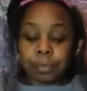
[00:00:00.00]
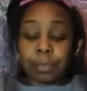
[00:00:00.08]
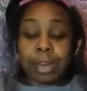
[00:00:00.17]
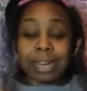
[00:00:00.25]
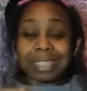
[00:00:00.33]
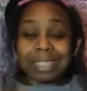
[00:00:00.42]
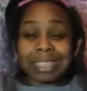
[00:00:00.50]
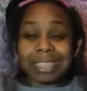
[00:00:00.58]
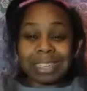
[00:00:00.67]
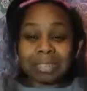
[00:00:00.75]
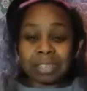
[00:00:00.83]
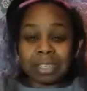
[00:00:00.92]

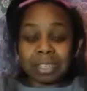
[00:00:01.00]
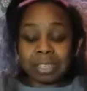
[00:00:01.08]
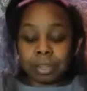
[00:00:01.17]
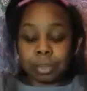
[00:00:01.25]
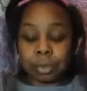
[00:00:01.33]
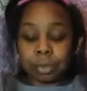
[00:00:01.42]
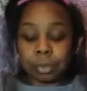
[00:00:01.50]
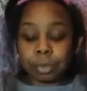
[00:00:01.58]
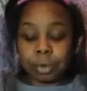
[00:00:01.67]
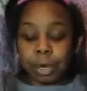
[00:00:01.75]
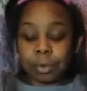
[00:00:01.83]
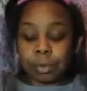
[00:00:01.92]
frankincense. It's another
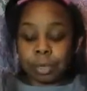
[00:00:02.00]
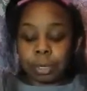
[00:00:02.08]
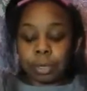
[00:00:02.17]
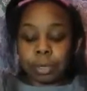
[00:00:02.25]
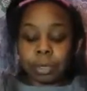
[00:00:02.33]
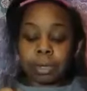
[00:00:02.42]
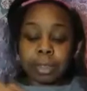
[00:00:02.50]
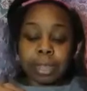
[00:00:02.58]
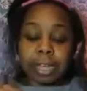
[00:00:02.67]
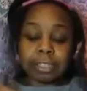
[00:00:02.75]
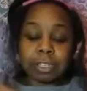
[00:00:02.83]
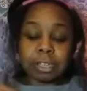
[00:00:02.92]
great one
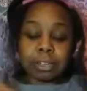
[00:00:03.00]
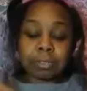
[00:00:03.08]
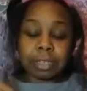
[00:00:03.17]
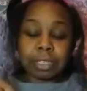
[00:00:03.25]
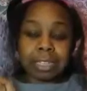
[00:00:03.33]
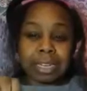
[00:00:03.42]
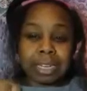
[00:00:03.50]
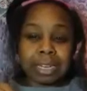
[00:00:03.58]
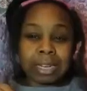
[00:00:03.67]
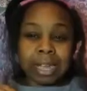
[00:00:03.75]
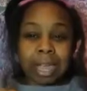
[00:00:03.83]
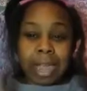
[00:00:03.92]
that's good for the
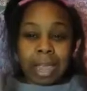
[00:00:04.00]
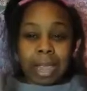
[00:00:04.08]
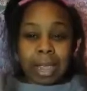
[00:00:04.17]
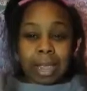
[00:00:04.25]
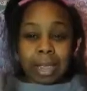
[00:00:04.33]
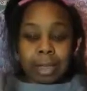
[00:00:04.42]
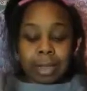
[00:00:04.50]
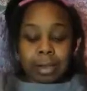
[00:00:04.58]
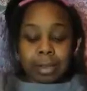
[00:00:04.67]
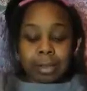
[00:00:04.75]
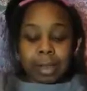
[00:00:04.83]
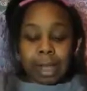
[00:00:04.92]
skin.
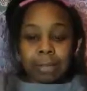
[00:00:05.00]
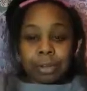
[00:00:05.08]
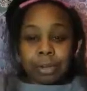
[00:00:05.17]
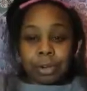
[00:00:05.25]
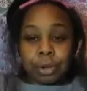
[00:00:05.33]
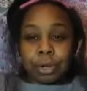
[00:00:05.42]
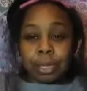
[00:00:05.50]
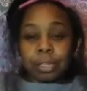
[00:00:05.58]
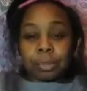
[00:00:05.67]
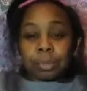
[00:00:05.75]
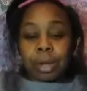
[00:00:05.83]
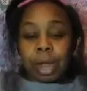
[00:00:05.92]
And lavender
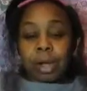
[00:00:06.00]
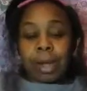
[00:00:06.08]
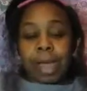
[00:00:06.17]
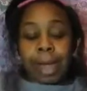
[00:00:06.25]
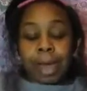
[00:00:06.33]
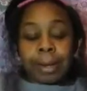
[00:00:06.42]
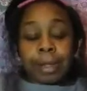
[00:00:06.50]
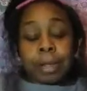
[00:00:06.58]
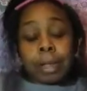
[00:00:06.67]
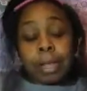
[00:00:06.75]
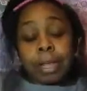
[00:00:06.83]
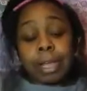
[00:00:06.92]
is what I'll add.
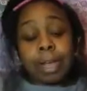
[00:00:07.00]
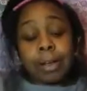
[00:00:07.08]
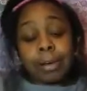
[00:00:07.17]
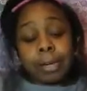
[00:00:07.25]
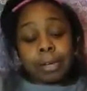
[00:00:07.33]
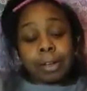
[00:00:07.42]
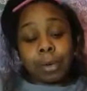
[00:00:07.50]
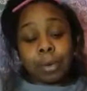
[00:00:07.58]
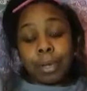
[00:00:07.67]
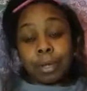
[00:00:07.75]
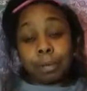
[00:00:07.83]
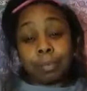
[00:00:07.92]
Carrot
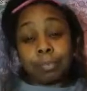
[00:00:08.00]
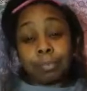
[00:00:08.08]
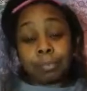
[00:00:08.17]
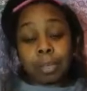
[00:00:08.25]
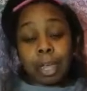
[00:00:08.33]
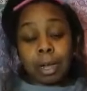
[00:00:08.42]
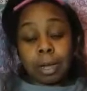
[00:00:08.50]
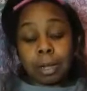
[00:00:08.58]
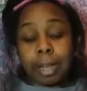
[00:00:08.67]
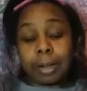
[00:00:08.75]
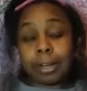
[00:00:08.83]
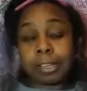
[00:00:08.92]
oil,
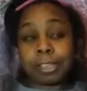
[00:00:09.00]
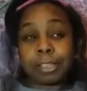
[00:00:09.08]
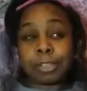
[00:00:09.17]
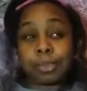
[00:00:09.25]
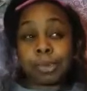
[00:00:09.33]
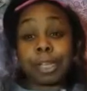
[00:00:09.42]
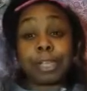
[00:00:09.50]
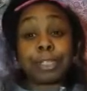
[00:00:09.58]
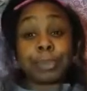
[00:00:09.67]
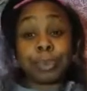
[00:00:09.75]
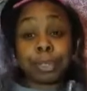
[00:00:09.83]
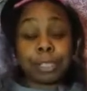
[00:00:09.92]
carrot essential oil
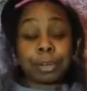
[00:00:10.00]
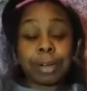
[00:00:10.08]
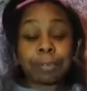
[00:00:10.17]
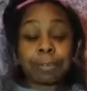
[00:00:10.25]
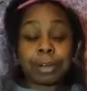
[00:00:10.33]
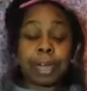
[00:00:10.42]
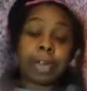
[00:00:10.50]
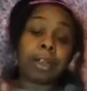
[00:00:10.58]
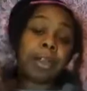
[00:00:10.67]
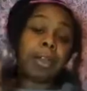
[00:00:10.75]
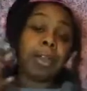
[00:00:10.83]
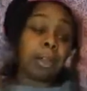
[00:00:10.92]
is really great for your
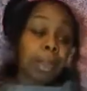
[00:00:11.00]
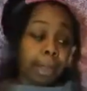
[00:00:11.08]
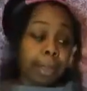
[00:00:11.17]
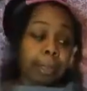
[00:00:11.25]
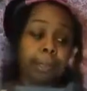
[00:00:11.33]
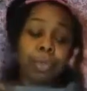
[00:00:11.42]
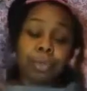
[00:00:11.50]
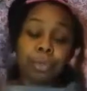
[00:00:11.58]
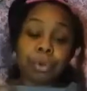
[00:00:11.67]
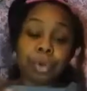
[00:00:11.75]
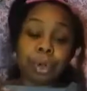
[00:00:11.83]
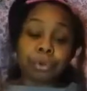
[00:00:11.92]
hair. If
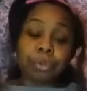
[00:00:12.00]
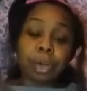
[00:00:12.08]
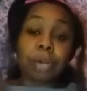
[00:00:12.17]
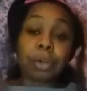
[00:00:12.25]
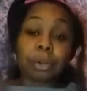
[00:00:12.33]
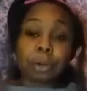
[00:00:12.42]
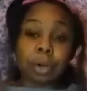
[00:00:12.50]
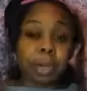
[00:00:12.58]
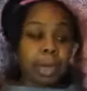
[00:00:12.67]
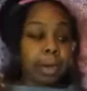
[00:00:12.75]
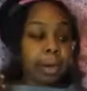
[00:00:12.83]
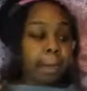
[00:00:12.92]
you know, trying to grow your
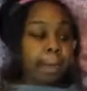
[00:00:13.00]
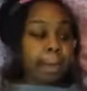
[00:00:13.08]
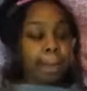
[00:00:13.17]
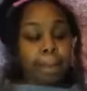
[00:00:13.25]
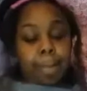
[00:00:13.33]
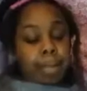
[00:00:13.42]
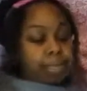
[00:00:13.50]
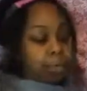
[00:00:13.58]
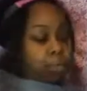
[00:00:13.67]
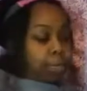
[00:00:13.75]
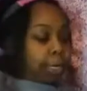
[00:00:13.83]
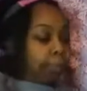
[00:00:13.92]
hair,
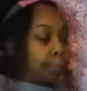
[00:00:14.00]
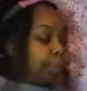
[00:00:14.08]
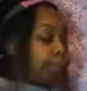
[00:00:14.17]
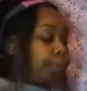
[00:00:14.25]
that's one.